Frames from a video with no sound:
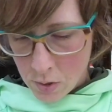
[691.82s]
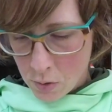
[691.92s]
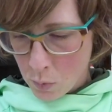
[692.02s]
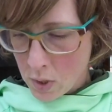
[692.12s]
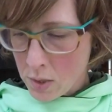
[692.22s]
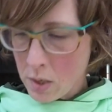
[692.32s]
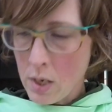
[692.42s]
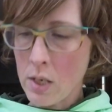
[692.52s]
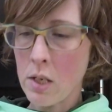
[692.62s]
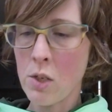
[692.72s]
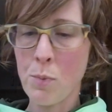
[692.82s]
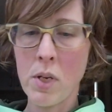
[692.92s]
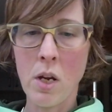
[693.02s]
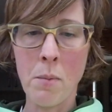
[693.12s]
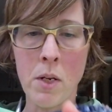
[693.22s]
is what it is
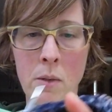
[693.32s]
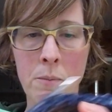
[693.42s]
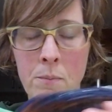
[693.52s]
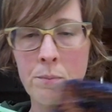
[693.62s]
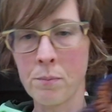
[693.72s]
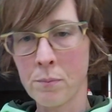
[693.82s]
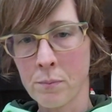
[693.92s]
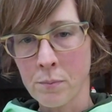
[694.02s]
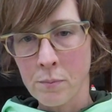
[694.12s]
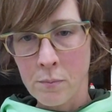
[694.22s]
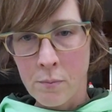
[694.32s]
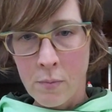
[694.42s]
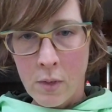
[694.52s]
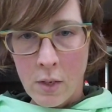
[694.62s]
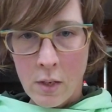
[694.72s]
becoming.
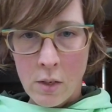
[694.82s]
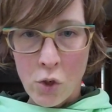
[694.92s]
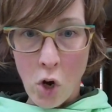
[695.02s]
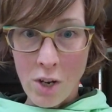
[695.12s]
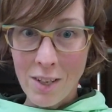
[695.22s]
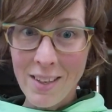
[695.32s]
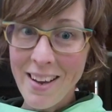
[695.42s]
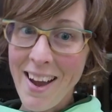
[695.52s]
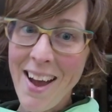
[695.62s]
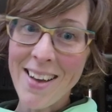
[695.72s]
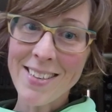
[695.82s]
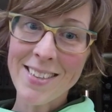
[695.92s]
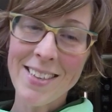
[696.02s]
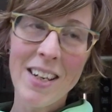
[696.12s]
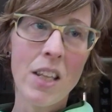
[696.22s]
Shockingly, a hat.
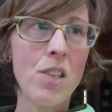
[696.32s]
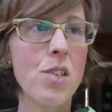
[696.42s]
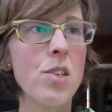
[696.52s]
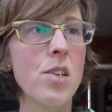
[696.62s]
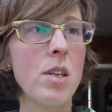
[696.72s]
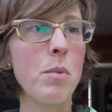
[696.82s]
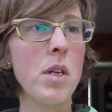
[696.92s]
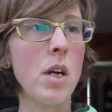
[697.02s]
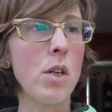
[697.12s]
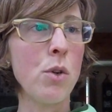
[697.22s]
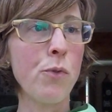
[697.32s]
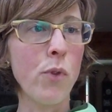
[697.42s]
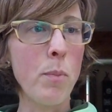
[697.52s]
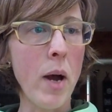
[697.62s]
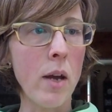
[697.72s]
This is going to be a new free
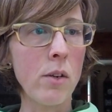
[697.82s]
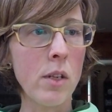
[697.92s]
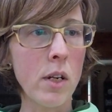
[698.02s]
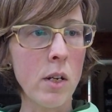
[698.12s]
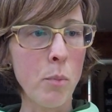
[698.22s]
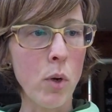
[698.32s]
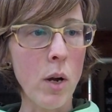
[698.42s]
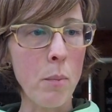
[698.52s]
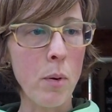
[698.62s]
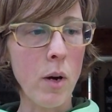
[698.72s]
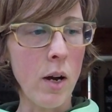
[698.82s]
pattern that I'm going to put up.